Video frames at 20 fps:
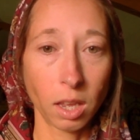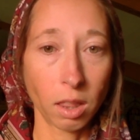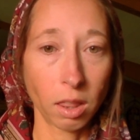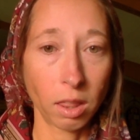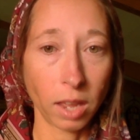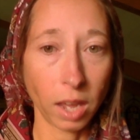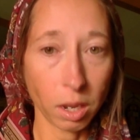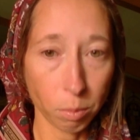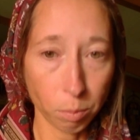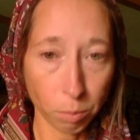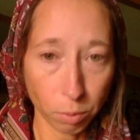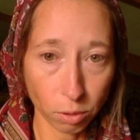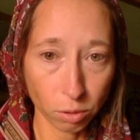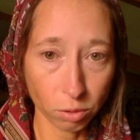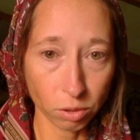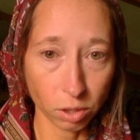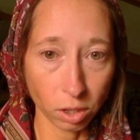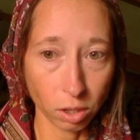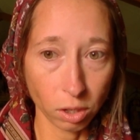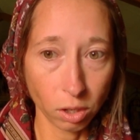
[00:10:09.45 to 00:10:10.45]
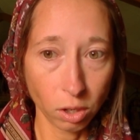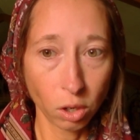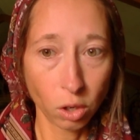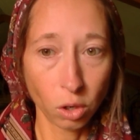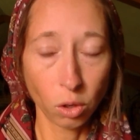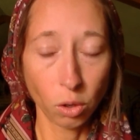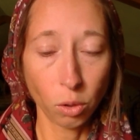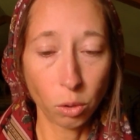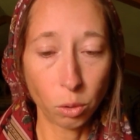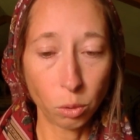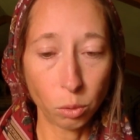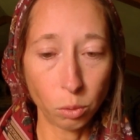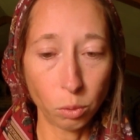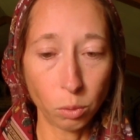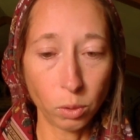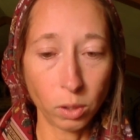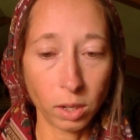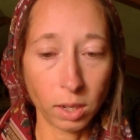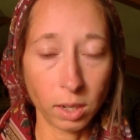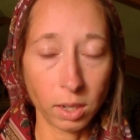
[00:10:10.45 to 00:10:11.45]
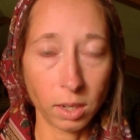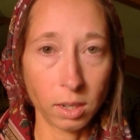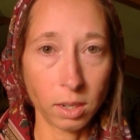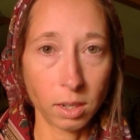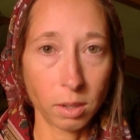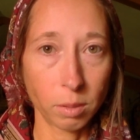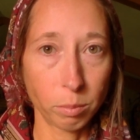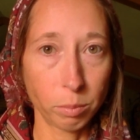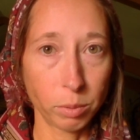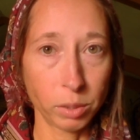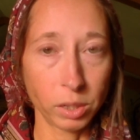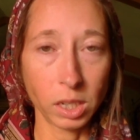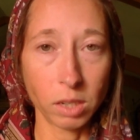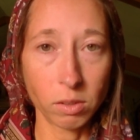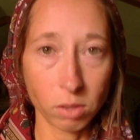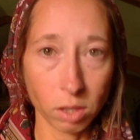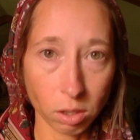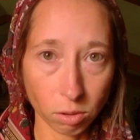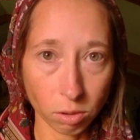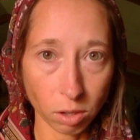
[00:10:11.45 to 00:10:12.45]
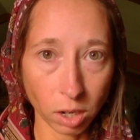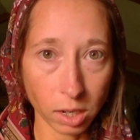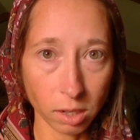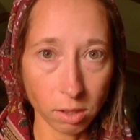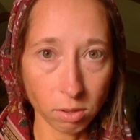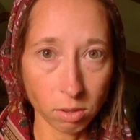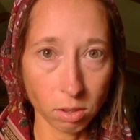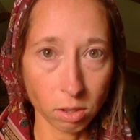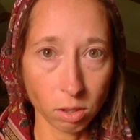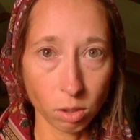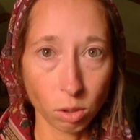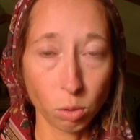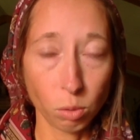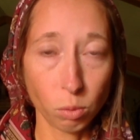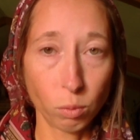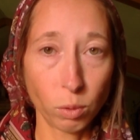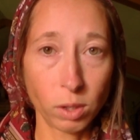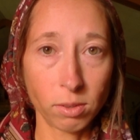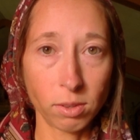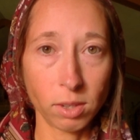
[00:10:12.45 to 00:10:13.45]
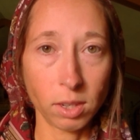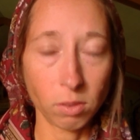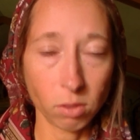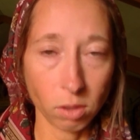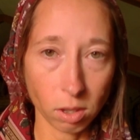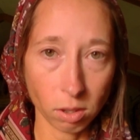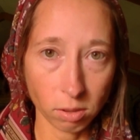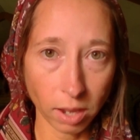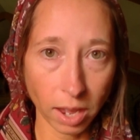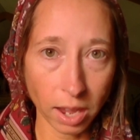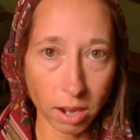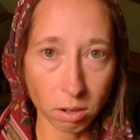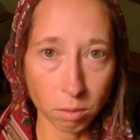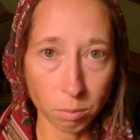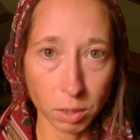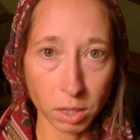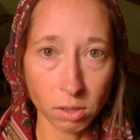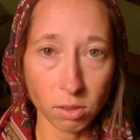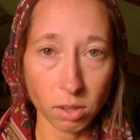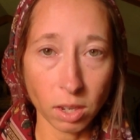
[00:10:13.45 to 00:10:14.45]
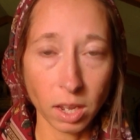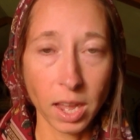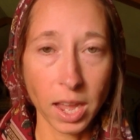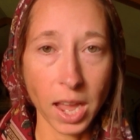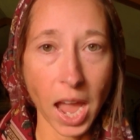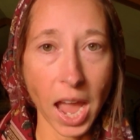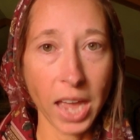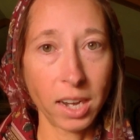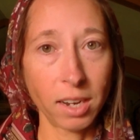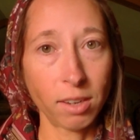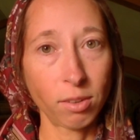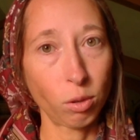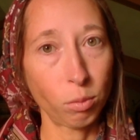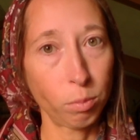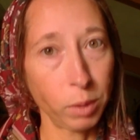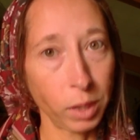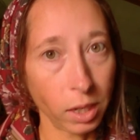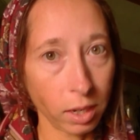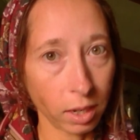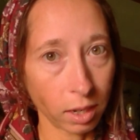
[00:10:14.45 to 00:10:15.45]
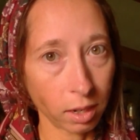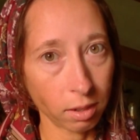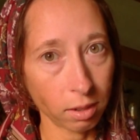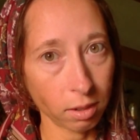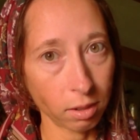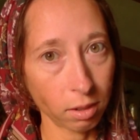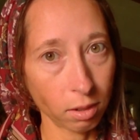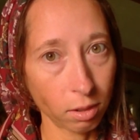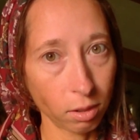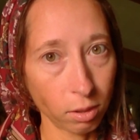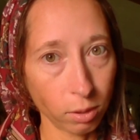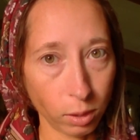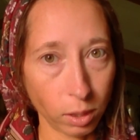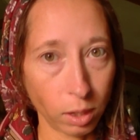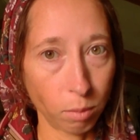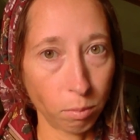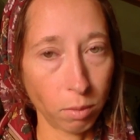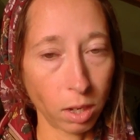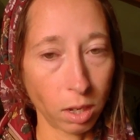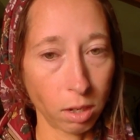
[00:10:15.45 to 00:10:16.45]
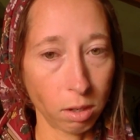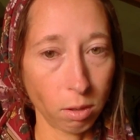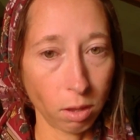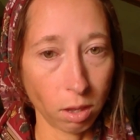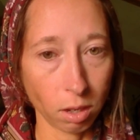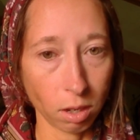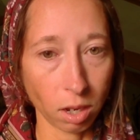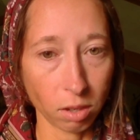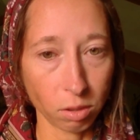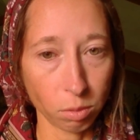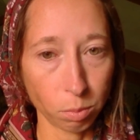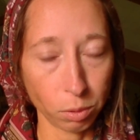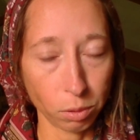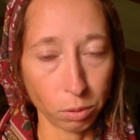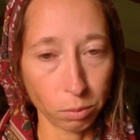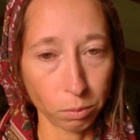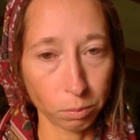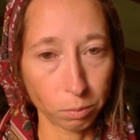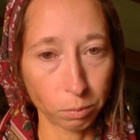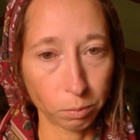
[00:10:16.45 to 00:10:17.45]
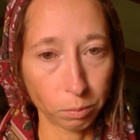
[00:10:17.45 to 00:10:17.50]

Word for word: that person who believes in Christ, who receives the sacraments and is obedient to him and to the gospel.